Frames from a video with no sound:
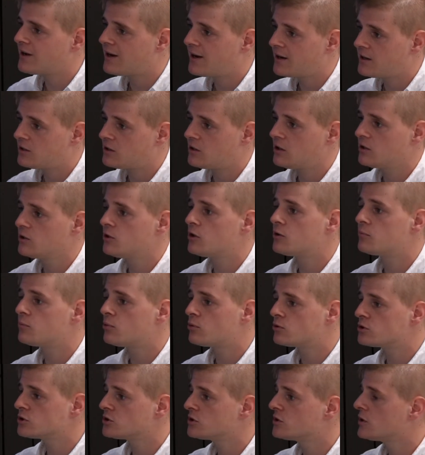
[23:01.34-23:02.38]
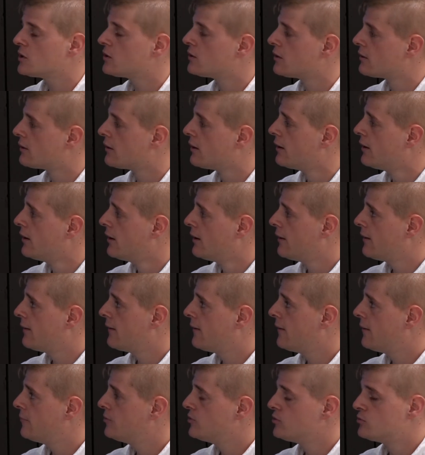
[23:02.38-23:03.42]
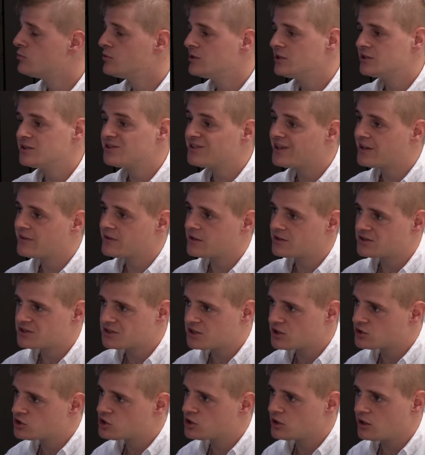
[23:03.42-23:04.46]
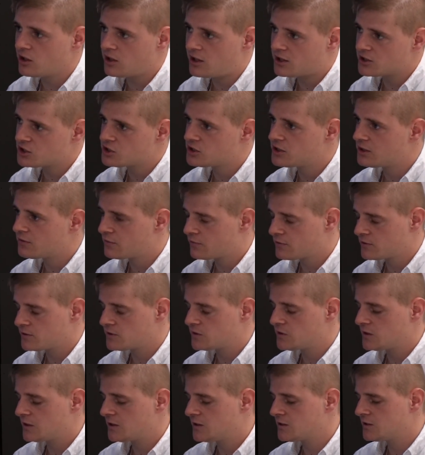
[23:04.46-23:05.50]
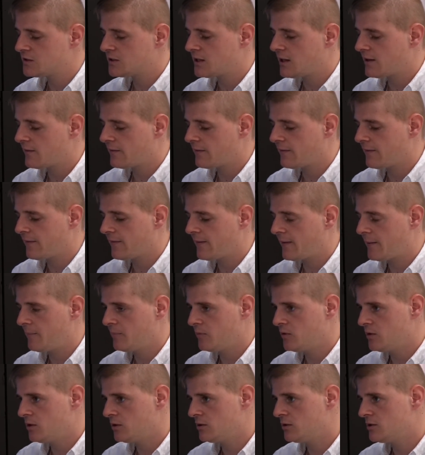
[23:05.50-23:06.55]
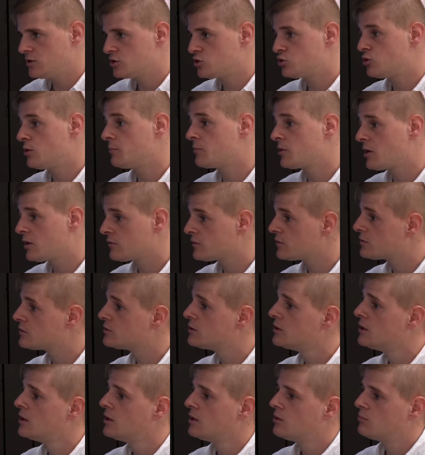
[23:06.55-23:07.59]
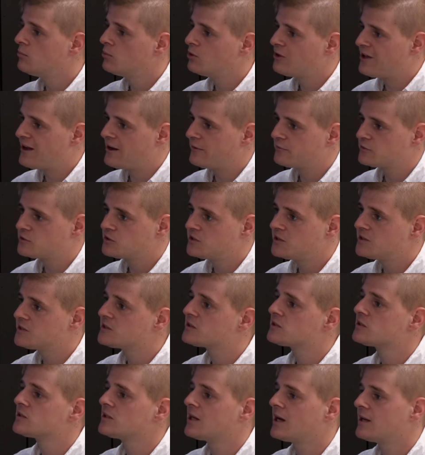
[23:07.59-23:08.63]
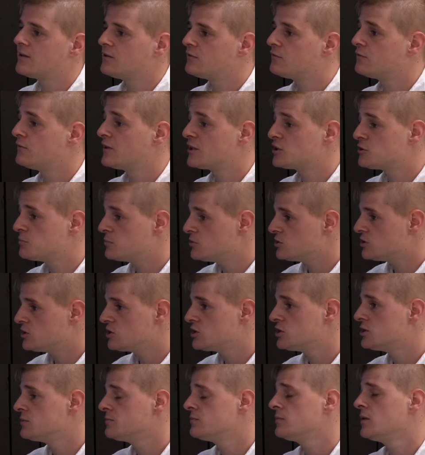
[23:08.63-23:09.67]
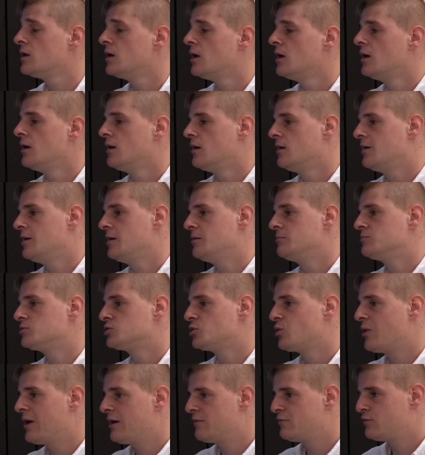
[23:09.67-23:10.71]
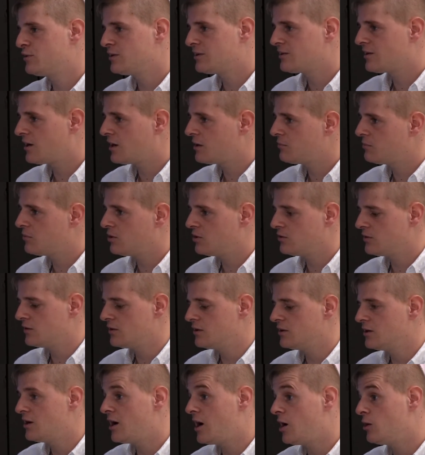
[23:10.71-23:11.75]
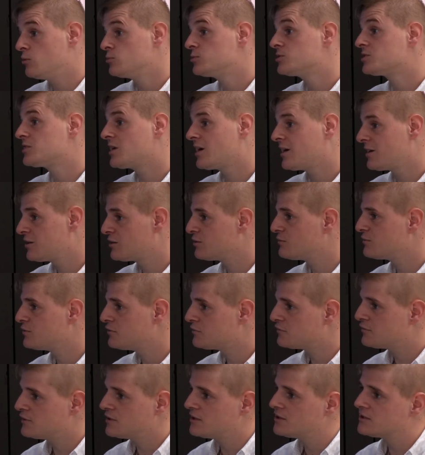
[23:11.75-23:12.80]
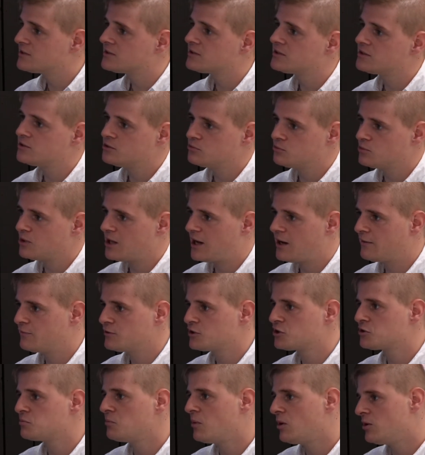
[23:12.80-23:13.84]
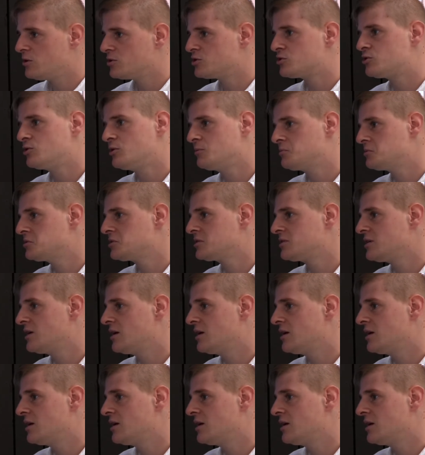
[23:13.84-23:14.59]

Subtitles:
higher on our portion cutter. The reason that there's such a large difference is that the strip cutter will have discs at a fixed position. So every time on the outside of the fillets, you will have a small strip